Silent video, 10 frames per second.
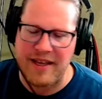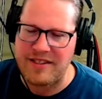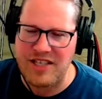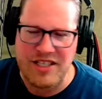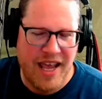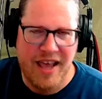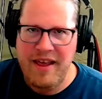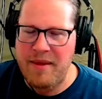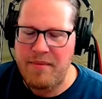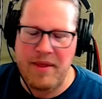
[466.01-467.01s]
Just
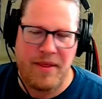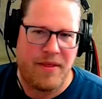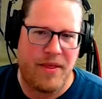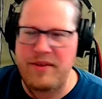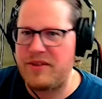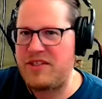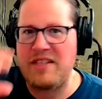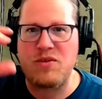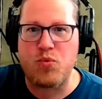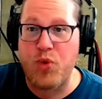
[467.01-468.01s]

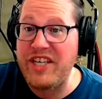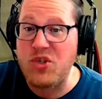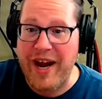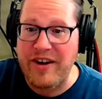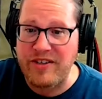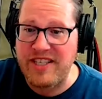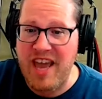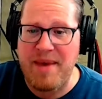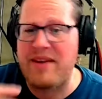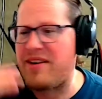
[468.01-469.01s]
since Reach Records
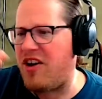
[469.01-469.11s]
came out,